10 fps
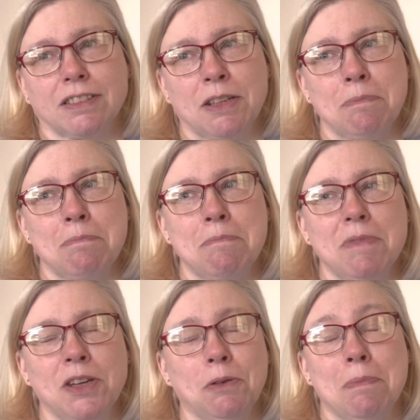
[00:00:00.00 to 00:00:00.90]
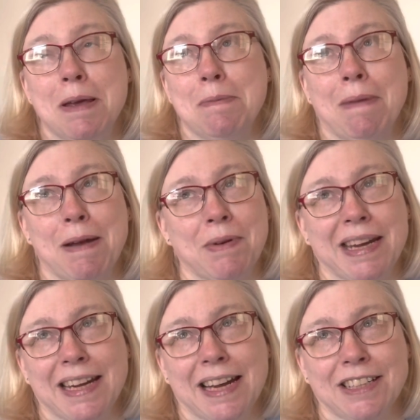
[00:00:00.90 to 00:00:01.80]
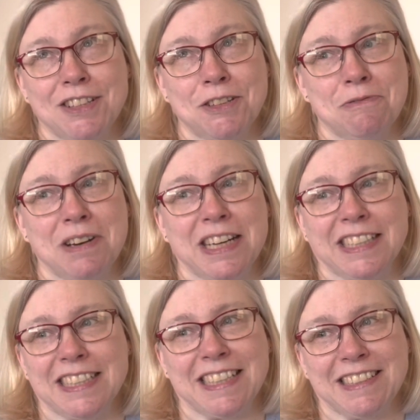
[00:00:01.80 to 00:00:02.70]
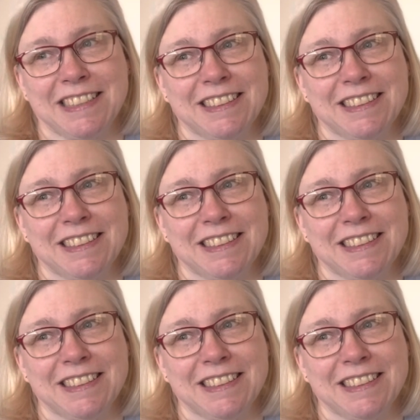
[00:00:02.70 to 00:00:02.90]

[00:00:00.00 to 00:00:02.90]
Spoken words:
You made my weekend, you really did.